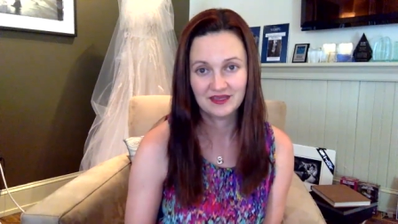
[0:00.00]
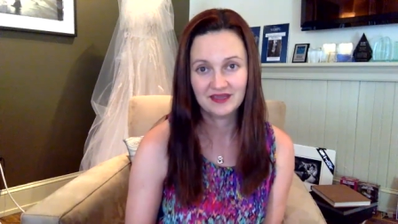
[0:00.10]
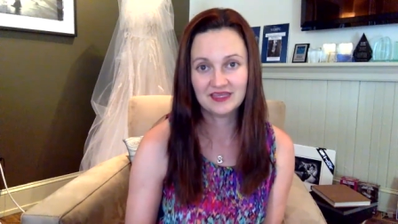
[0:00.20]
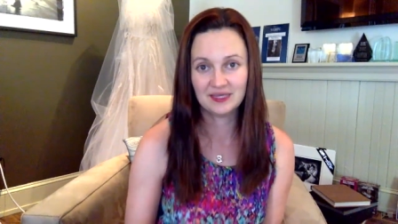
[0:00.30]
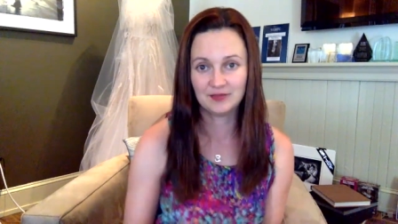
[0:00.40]

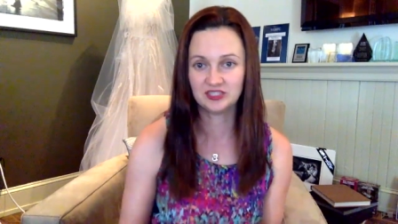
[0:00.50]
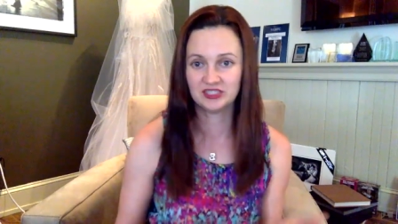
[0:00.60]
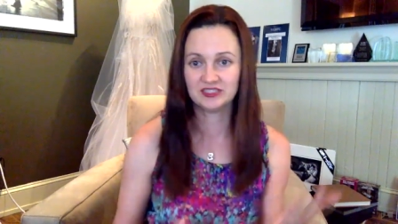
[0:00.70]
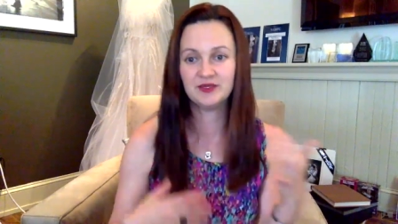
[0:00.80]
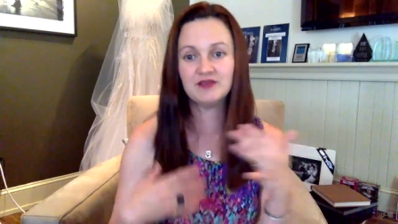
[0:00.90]
the
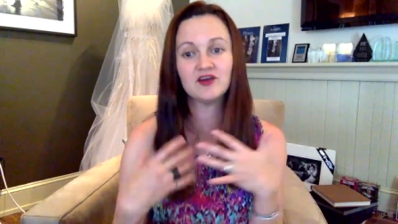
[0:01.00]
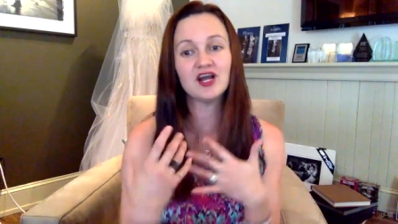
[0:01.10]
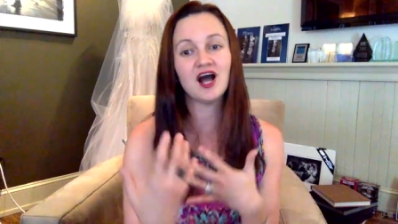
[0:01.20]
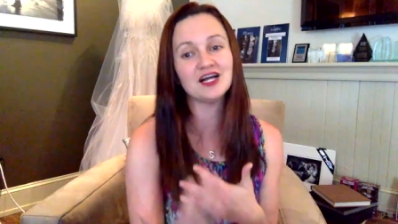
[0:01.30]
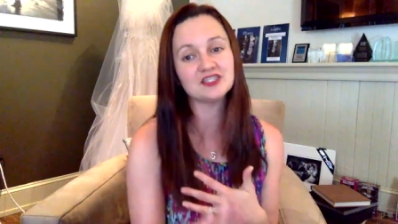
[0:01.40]
images, being very
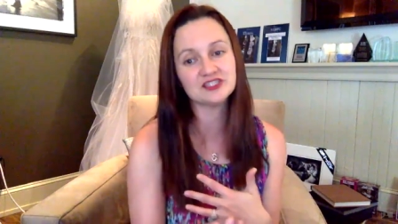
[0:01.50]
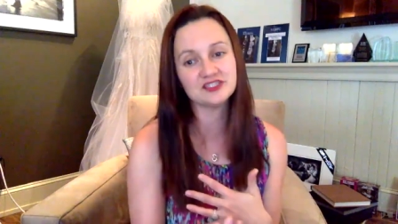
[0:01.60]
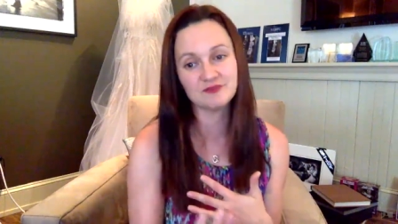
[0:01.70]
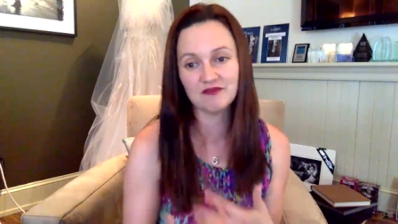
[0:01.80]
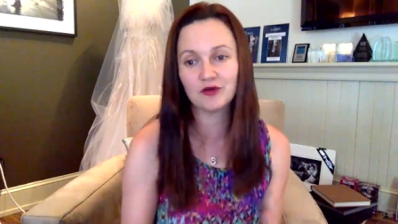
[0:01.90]
conscious of
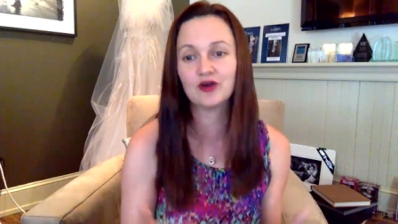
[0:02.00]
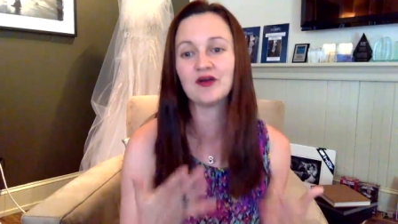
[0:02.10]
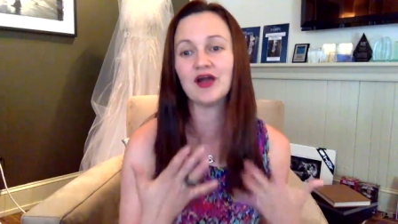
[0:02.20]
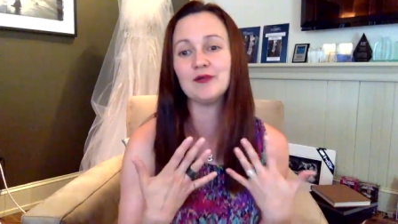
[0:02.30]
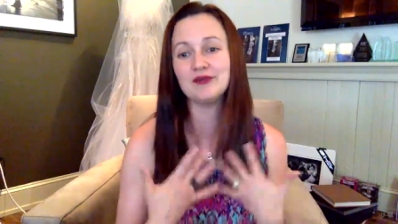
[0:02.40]
my
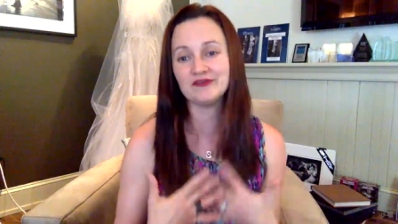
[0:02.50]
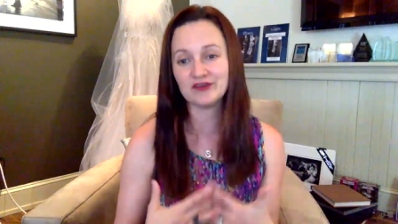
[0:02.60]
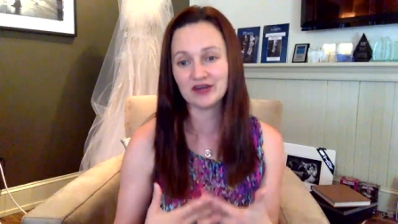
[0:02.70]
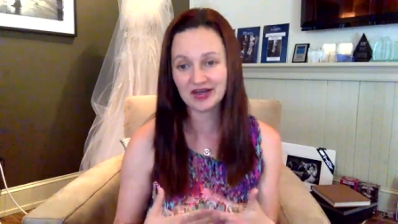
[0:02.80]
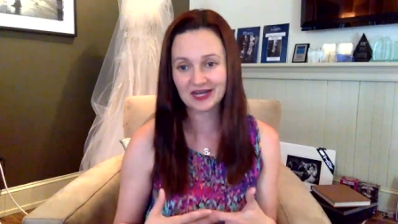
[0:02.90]
foreground, being very
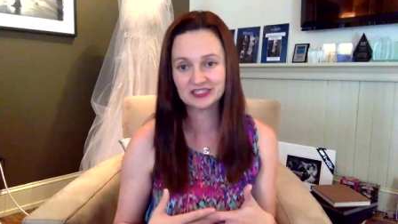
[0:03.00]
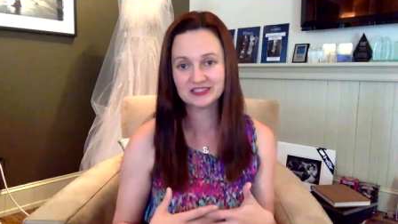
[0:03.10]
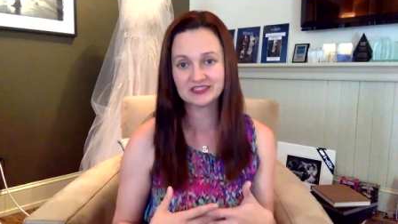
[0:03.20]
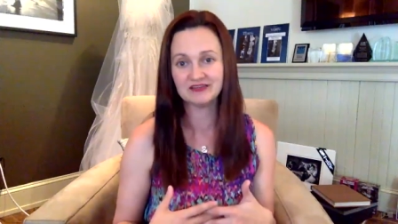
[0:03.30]
conscious of